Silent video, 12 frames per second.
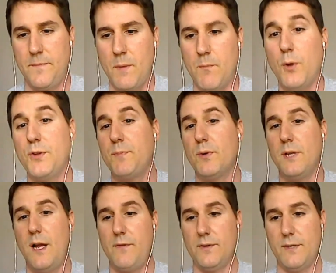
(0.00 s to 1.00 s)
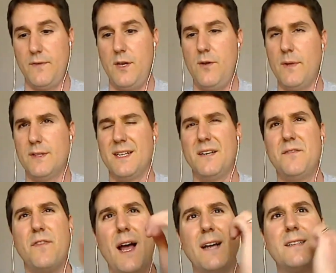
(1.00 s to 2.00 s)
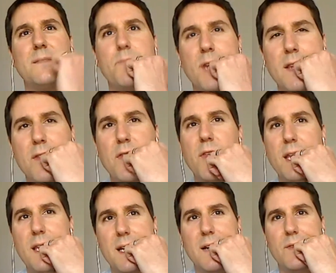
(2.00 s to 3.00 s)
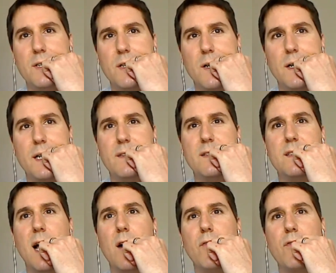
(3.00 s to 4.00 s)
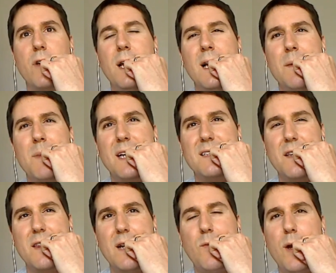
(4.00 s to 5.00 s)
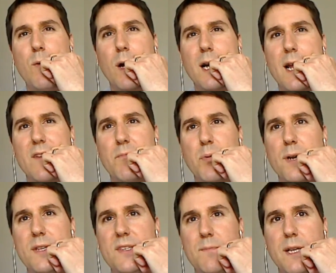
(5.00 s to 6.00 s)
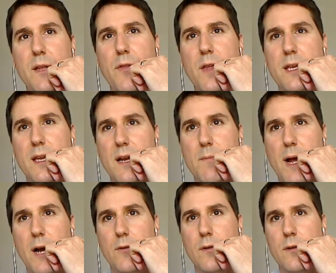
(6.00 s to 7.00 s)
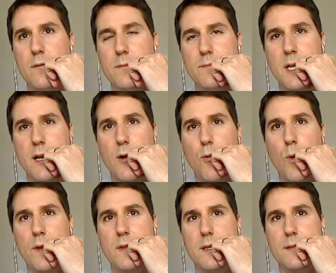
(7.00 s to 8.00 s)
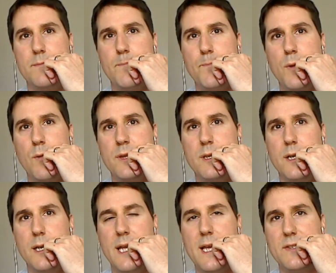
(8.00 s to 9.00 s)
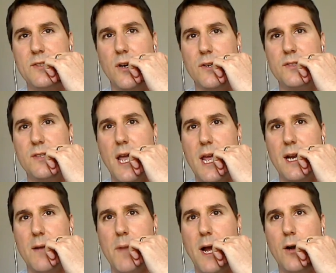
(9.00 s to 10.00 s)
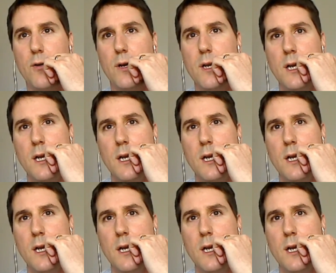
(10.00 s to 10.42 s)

multiple levels of humans. And in fact, in thinking of the Turk itself, because I think we were kind of principally thinking about, what the hits are saying about